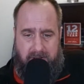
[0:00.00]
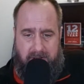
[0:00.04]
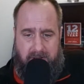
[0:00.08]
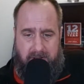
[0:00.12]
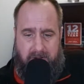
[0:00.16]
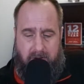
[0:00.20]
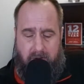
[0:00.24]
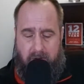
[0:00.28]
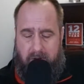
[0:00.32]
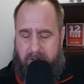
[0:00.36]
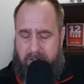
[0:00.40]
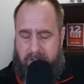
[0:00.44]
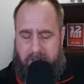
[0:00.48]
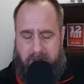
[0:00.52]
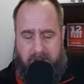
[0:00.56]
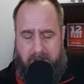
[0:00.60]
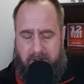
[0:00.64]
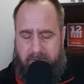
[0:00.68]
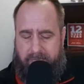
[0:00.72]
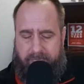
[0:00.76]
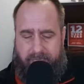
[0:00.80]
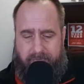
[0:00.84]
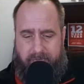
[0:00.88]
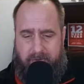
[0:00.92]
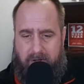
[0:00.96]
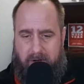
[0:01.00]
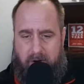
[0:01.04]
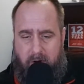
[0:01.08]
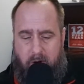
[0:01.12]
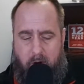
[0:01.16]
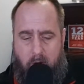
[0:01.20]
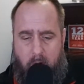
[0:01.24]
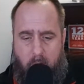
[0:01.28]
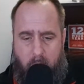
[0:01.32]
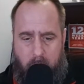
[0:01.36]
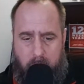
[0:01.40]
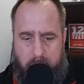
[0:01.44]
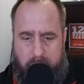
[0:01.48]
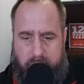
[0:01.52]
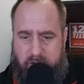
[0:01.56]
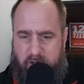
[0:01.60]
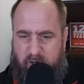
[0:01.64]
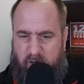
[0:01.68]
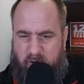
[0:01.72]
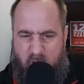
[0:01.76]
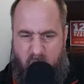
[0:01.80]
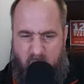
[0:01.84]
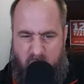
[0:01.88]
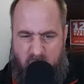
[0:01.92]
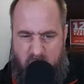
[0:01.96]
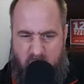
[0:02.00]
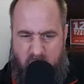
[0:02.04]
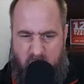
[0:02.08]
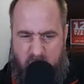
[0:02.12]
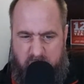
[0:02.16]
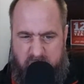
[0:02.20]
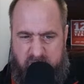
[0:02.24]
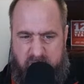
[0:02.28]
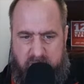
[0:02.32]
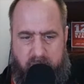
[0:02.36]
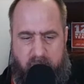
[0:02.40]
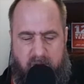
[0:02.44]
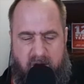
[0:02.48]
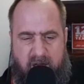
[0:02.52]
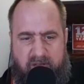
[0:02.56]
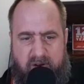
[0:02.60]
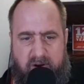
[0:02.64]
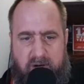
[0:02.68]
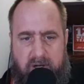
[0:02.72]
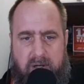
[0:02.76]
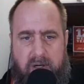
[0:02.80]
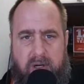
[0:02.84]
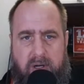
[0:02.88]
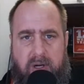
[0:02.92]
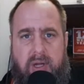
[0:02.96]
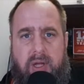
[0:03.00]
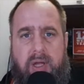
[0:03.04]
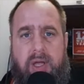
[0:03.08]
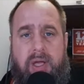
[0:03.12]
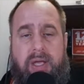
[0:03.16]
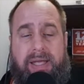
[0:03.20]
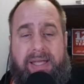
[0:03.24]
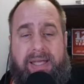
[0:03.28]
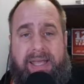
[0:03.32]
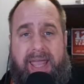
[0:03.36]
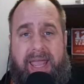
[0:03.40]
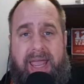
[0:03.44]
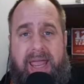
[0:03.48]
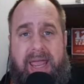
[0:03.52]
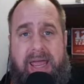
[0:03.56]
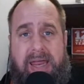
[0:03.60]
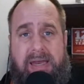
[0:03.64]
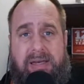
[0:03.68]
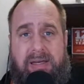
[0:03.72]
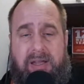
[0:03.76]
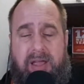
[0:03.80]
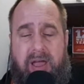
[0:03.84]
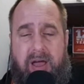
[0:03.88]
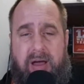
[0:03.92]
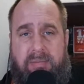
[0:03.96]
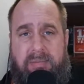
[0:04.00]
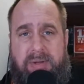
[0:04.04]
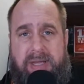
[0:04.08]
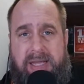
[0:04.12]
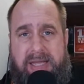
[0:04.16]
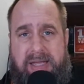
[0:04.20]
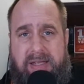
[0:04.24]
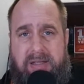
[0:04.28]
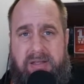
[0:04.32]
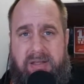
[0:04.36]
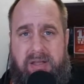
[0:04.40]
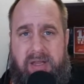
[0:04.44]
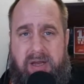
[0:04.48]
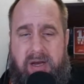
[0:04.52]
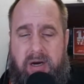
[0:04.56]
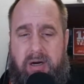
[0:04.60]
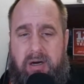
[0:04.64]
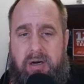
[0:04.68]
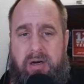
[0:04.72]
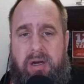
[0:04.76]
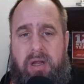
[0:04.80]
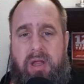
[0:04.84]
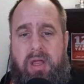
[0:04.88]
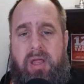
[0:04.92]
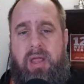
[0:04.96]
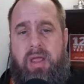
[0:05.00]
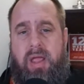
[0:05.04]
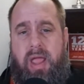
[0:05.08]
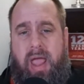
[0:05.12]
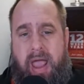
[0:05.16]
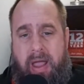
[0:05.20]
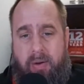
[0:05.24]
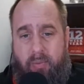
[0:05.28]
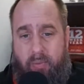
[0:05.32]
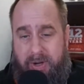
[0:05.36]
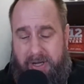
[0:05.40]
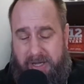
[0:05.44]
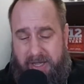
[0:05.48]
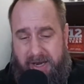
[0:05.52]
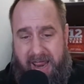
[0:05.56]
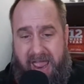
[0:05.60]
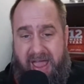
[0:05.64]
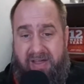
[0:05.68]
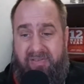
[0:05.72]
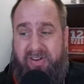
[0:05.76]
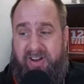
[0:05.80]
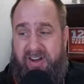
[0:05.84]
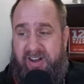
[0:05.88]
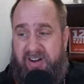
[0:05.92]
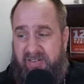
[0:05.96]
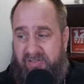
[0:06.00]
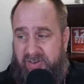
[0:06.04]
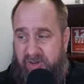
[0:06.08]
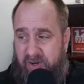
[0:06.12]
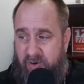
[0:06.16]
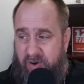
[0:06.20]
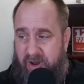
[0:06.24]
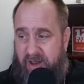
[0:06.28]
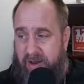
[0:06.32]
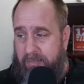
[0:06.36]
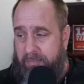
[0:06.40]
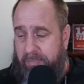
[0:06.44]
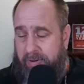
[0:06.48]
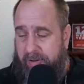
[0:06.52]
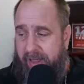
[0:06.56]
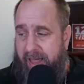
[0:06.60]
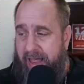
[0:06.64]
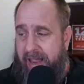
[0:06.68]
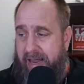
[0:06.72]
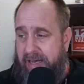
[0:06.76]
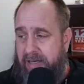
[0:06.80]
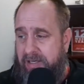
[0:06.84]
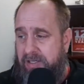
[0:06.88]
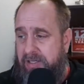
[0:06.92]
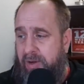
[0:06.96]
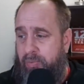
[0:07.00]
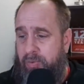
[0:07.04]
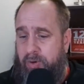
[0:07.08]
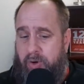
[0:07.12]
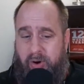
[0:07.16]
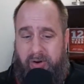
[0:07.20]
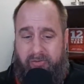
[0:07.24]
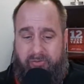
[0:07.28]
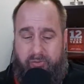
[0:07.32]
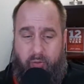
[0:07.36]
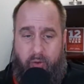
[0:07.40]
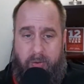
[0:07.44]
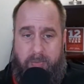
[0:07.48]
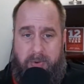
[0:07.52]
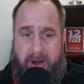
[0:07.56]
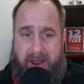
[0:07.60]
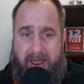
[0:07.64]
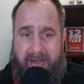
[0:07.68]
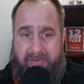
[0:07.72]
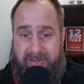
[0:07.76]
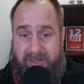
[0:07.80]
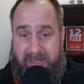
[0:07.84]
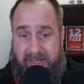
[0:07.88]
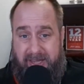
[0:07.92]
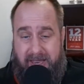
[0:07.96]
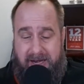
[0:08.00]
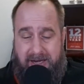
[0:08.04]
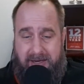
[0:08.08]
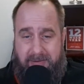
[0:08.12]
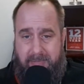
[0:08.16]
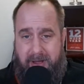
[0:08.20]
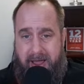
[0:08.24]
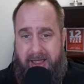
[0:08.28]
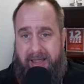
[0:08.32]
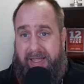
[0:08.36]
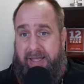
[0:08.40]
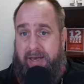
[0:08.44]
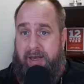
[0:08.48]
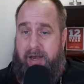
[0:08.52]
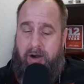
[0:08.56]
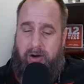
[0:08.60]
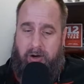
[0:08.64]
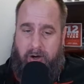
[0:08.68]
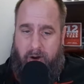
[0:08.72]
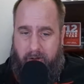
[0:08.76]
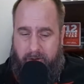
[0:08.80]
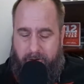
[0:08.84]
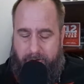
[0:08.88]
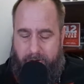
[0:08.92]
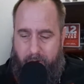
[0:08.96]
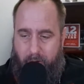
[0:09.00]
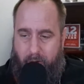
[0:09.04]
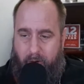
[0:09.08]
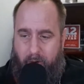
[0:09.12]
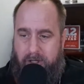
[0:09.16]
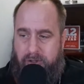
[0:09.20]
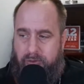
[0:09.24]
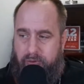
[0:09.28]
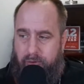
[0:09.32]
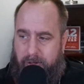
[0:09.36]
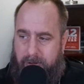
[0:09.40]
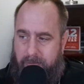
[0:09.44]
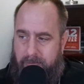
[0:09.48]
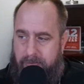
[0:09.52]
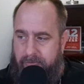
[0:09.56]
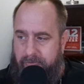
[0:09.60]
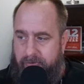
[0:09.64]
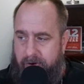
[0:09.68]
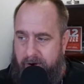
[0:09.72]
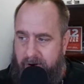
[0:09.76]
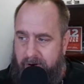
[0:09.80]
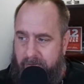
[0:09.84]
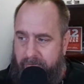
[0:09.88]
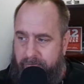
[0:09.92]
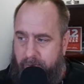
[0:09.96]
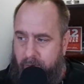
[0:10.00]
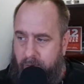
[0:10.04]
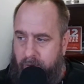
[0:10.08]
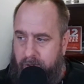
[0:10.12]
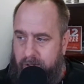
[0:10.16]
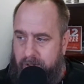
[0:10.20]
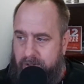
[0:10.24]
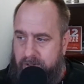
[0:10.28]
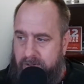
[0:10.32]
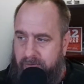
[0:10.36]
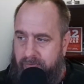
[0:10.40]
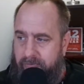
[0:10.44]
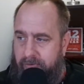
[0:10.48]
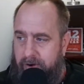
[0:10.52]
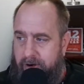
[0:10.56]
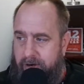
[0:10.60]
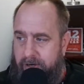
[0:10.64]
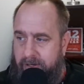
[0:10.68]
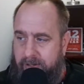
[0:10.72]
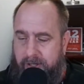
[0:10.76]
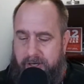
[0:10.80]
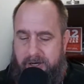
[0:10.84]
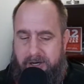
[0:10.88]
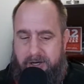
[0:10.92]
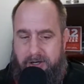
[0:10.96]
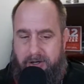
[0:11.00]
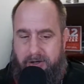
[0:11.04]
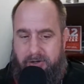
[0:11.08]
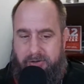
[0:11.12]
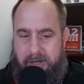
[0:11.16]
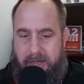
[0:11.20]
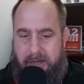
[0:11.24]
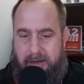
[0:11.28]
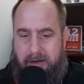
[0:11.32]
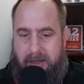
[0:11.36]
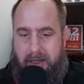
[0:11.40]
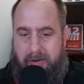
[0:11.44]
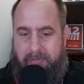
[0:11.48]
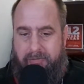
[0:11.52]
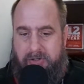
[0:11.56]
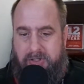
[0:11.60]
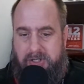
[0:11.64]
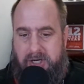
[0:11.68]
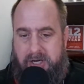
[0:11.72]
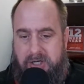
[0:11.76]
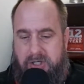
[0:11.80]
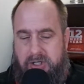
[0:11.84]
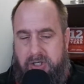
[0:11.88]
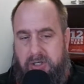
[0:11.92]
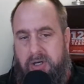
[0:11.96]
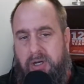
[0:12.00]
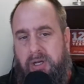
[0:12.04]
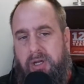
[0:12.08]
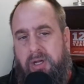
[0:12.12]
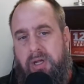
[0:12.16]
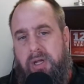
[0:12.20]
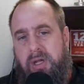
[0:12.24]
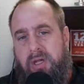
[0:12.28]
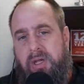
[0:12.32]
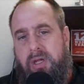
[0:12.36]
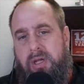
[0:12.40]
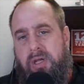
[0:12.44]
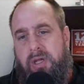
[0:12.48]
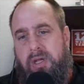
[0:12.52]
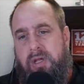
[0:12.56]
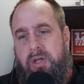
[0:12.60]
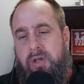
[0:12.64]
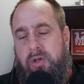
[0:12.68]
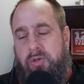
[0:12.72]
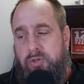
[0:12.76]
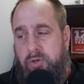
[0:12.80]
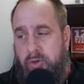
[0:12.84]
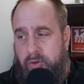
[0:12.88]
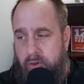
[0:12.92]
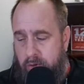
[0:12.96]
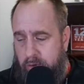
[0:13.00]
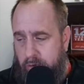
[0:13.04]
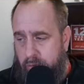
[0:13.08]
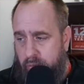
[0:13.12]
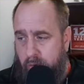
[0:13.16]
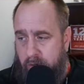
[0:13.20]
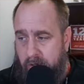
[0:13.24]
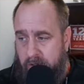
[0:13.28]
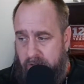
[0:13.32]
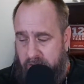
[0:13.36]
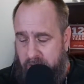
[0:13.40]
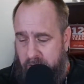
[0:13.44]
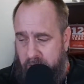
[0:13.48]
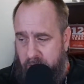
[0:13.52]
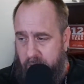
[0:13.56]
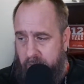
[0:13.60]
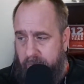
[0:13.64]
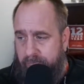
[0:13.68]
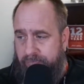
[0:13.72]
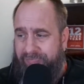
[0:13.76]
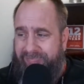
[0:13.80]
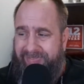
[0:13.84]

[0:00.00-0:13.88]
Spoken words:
or your host, your co-host rather, can come in there and we could have an interview in place and we don't have to worry about having a Yeti mic and hearing all the noise. We can be very focused and very linear in that conversation. So those work too,